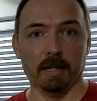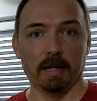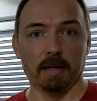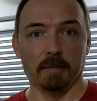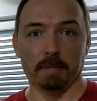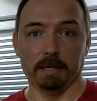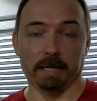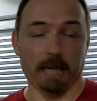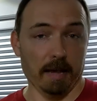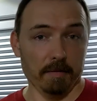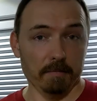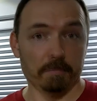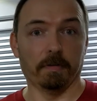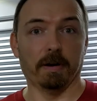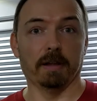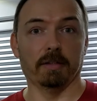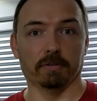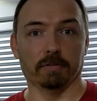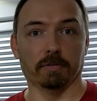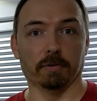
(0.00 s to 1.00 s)
became
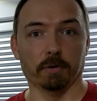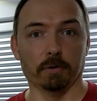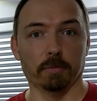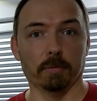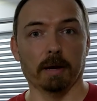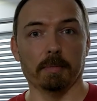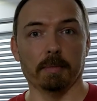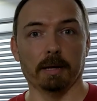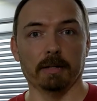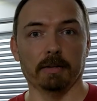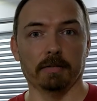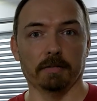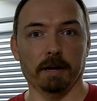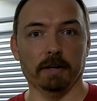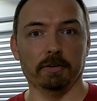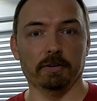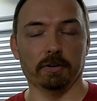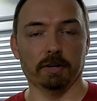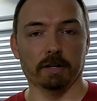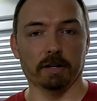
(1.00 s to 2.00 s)
friends through my
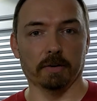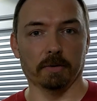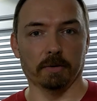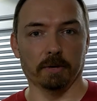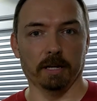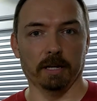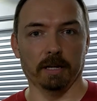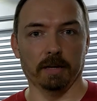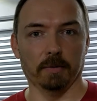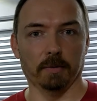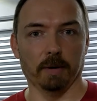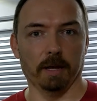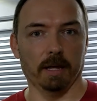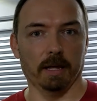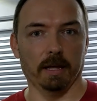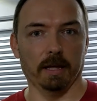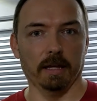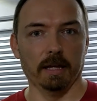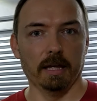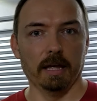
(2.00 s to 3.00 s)
manufacturing career,
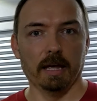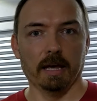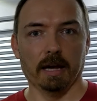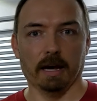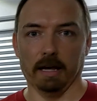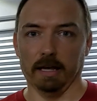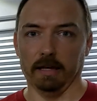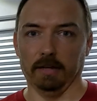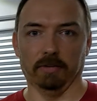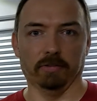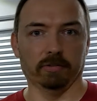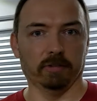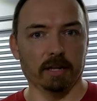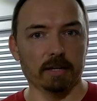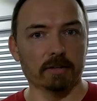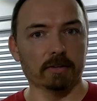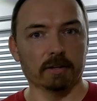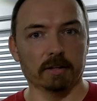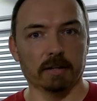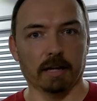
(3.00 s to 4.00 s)
where I
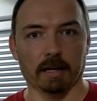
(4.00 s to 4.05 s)
sent